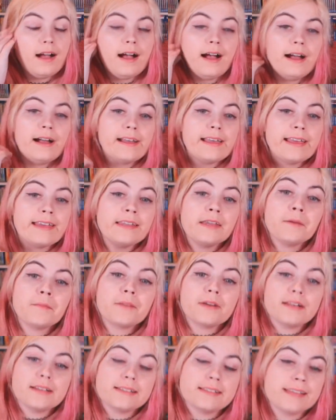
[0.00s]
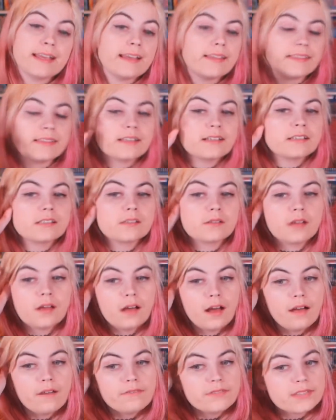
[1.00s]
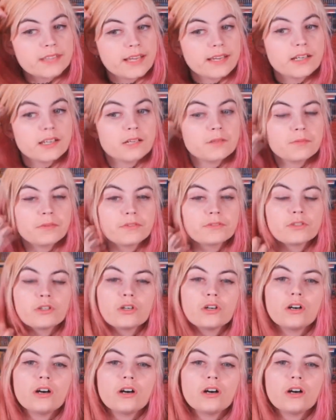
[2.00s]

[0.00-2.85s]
Again, I'm gonna state this, I've stated it before,